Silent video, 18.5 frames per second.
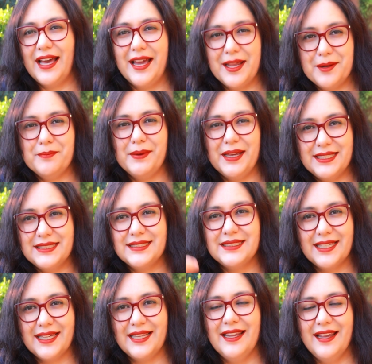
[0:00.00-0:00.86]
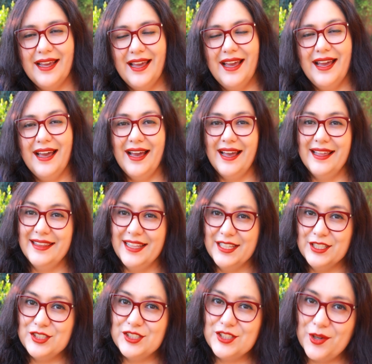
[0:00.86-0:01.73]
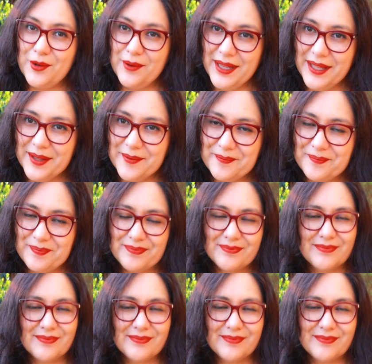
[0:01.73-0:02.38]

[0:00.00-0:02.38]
hand baste it, and then sew it.